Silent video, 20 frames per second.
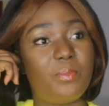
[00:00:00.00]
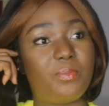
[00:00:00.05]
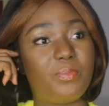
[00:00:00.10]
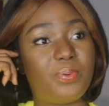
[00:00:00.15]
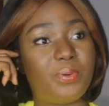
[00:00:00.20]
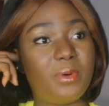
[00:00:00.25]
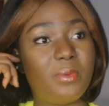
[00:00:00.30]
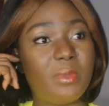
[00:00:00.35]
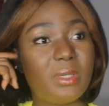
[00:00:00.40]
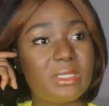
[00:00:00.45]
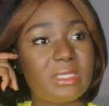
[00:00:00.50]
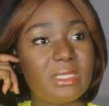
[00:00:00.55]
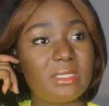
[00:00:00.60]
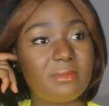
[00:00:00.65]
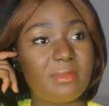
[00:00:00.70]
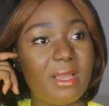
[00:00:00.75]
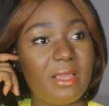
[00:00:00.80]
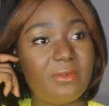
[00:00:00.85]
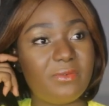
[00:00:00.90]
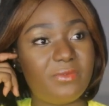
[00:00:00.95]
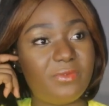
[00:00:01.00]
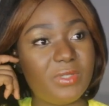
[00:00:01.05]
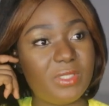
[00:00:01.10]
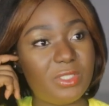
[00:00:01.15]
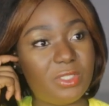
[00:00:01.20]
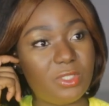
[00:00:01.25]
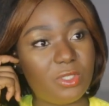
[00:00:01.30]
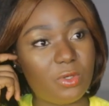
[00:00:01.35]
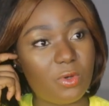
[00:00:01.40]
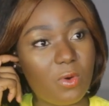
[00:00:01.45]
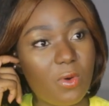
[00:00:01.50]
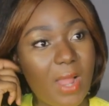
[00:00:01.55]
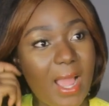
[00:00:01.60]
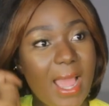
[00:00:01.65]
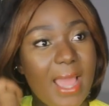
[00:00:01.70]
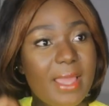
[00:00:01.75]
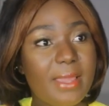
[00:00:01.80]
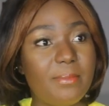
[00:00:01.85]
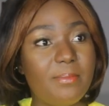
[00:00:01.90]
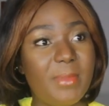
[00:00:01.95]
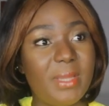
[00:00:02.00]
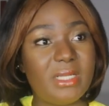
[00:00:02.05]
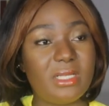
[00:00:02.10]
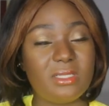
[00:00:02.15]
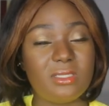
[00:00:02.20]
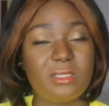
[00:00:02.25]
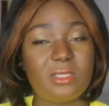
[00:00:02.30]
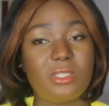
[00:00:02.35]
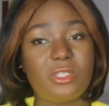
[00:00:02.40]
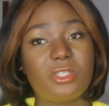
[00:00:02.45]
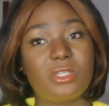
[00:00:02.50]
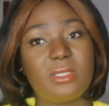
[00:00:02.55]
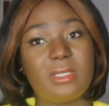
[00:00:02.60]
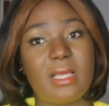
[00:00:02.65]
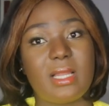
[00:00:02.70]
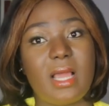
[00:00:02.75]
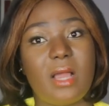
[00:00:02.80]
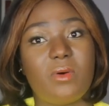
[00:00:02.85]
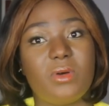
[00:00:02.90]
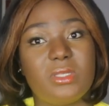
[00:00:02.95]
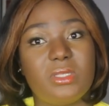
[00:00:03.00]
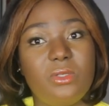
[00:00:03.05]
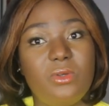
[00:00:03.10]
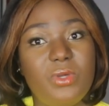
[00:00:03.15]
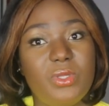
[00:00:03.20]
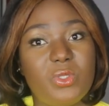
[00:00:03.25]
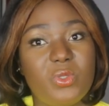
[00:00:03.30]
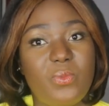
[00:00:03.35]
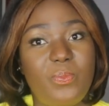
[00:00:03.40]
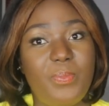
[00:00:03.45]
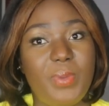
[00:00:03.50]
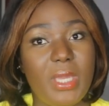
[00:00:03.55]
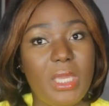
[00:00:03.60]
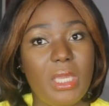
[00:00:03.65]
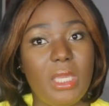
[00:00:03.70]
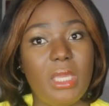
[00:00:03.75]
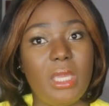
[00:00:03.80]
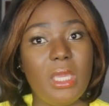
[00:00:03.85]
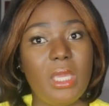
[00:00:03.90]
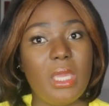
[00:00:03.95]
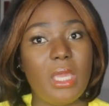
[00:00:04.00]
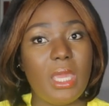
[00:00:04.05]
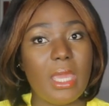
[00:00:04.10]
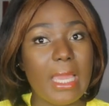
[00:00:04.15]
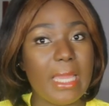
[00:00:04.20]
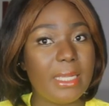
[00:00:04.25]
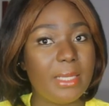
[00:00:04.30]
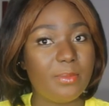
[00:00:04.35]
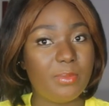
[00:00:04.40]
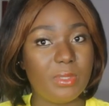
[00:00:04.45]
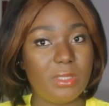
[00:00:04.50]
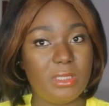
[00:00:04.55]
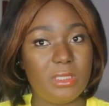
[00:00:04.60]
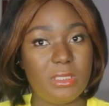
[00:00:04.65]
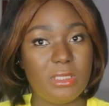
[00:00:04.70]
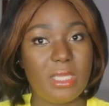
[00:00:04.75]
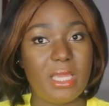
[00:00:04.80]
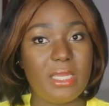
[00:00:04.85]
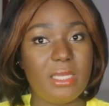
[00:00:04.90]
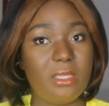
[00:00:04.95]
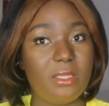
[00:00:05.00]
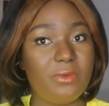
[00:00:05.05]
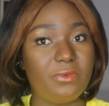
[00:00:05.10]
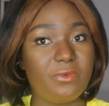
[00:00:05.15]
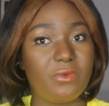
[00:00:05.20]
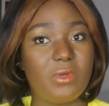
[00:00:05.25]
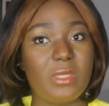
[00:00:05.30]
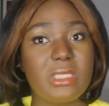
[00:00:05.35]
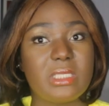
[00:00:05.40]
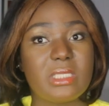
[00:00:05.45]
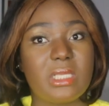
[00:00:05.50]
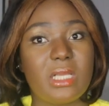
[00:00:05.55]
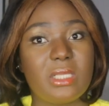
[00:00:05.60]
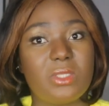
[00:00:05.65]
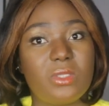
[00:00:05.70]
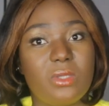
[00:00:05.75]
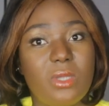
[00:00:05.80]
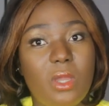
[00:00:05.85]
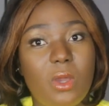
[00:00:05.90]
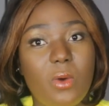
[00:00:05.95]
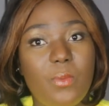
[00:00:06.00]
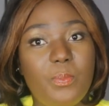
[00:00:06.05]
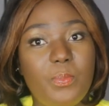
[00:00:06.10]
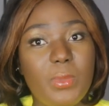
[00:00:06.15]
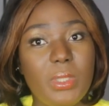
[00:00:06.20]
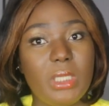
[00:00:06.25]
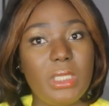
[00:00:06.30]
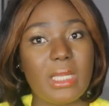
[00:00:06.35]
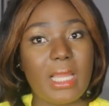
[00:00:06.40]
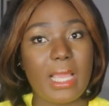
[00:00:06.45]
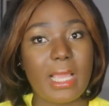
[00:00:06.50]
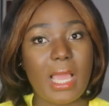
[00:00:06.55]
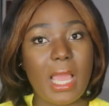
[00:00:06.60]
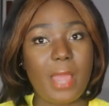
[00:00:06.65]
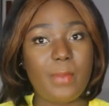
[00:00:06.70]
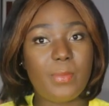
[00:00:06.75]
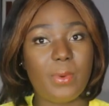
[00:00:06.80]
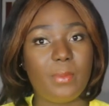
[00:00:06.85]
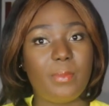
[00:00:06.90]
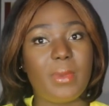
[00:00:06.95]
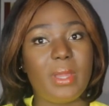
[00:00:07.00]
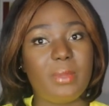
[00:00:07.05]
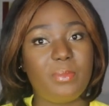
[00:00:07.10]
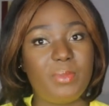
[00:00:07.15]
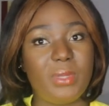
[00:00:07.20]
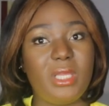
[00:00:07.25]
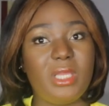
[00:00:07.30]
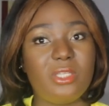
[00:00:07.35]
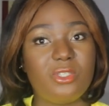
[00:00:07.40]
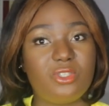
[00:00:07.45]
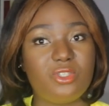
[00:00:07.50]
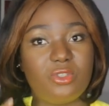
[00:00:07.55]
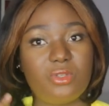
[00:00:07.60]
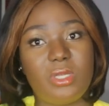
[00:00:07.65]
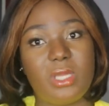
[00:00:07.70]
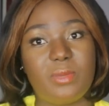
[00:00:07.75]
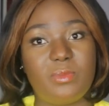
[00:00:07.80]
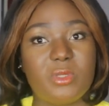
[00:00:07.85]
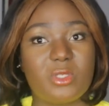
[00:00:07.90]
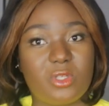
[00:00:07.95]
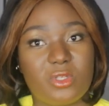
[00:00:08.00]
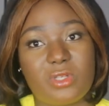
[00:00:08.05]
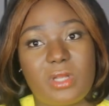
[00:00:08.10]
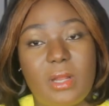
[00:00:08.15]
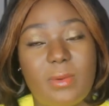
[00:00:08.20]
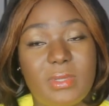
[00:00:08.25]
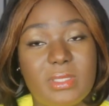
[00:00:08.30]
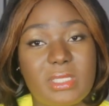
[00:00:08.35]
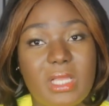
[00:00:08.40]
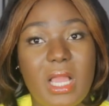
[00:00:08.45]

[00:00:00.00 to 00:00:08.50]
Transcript: promoting my video, I made a decision that I wasn't going to pay anybody, any influencer, to help me like hype up my page to get me subscribers.